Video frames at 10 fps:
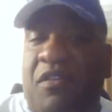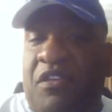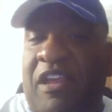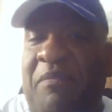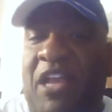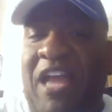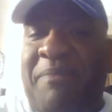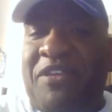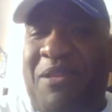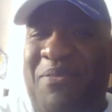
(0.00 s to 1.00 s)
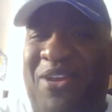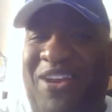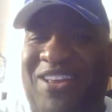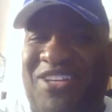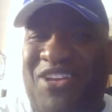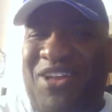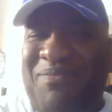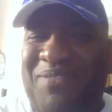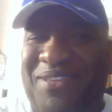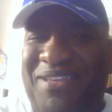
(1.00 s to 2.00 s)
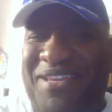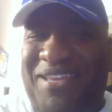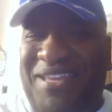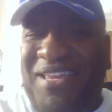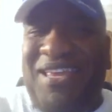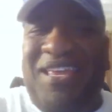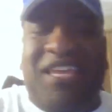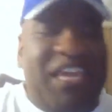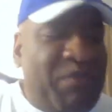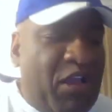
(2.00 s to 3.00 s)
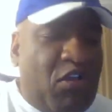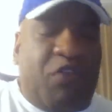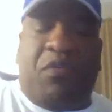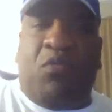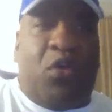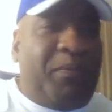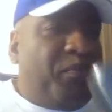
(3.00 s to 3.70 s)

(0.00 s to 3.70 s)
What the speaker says: Like my Captain America's cup. Keep my coffee warm.